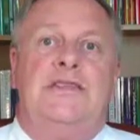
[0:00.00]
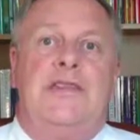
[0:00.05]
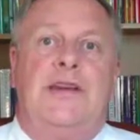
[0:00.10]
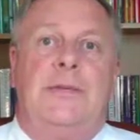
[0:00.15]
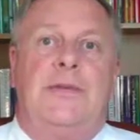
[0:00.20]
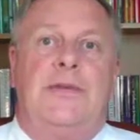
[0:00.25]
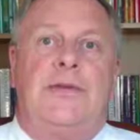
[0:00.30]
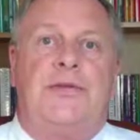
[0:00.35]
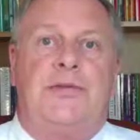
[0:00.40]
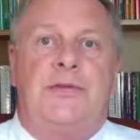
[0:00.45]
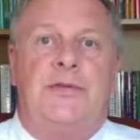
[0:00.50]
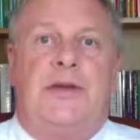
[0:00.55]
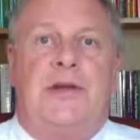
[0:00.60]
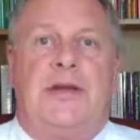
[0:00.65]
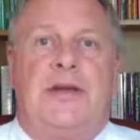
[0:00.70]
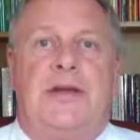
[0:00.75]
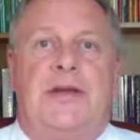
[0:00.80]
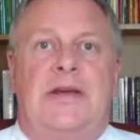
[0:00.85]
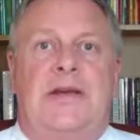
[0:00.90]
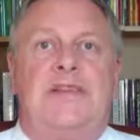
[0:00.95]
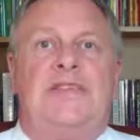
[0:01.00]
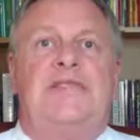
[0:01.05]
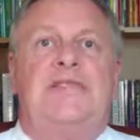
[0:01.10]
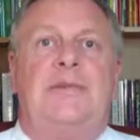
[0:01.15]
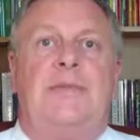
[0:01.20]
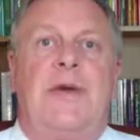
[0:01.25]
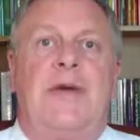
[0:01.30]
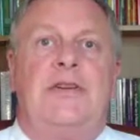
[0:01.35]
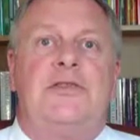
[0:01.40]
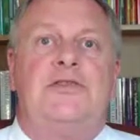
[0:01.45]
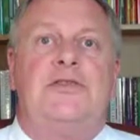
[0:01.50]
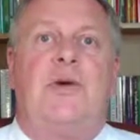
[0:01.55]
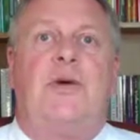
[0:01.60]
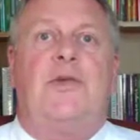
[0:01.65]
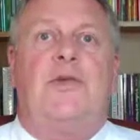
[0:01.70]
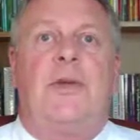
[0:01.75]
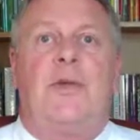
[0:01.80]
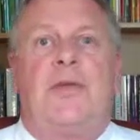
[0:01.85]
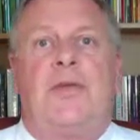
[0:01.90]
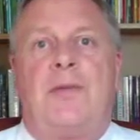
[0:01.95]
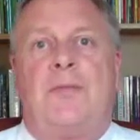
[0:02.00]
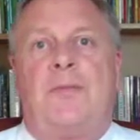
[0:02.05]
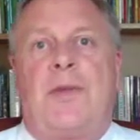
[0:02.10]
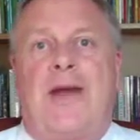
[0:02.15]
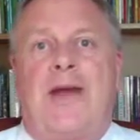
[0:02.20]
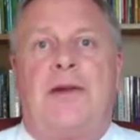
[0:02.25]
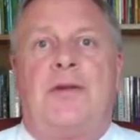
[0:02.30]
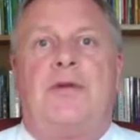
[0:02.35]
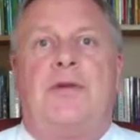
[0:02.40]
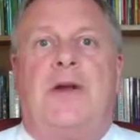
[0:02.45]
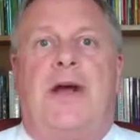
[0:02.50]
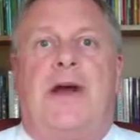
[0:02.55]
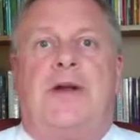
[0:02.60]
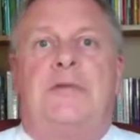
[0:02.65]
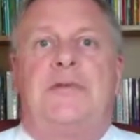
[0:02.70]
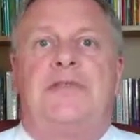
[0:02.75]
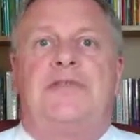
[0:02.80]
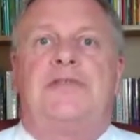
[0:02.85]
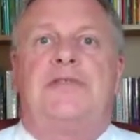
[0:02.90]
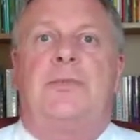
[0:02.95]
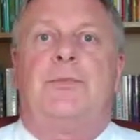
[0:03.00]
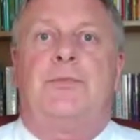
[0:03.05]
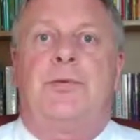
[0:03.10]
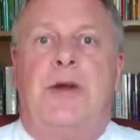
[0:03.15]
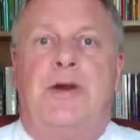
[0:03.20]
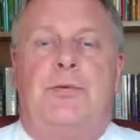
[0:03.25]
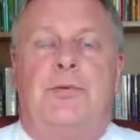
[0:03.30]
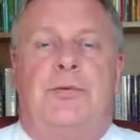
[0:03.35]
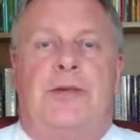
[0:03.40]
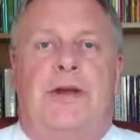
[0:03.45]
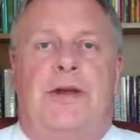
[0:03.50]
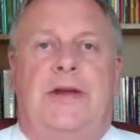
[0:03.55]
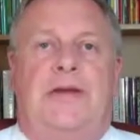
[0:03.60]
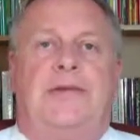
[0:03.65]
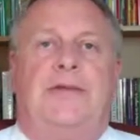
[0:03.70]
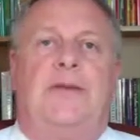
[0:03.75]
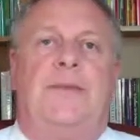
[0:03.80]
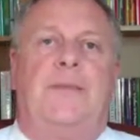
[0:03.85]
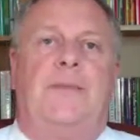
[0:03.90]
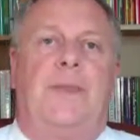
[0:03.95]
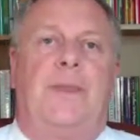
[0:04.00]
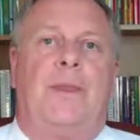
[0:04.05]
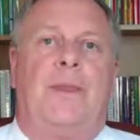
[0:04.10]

Tip 3 is to make sure that the background is appropriate.